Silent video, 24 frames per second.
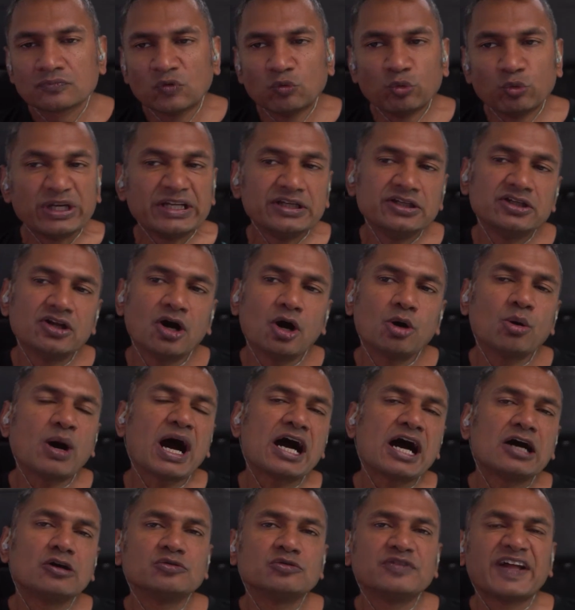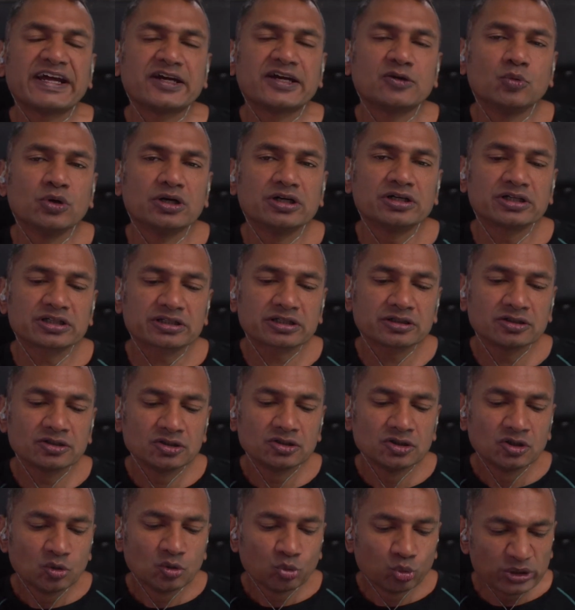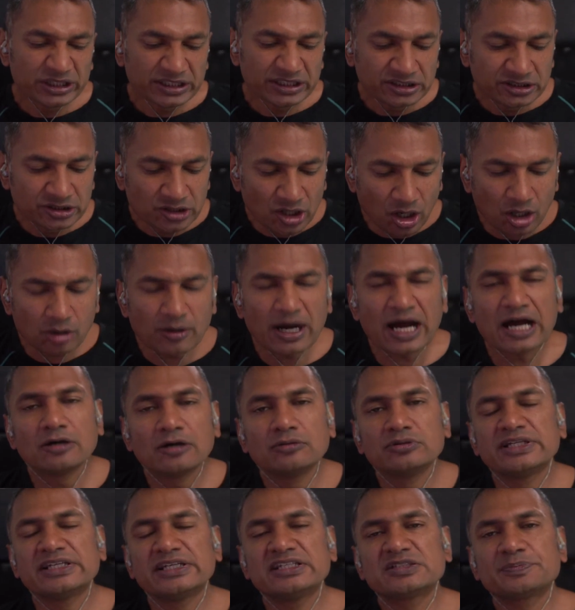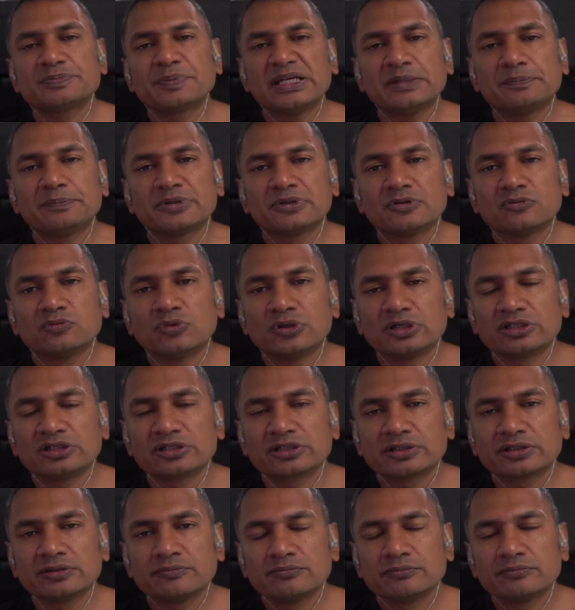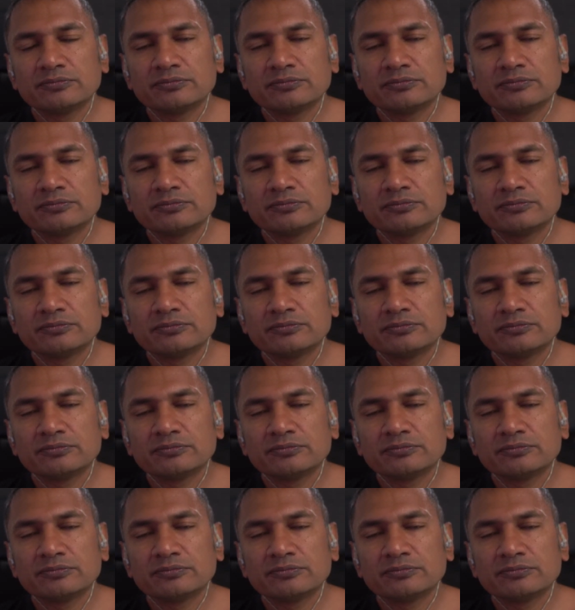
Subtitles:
We know how they work. We know how these people work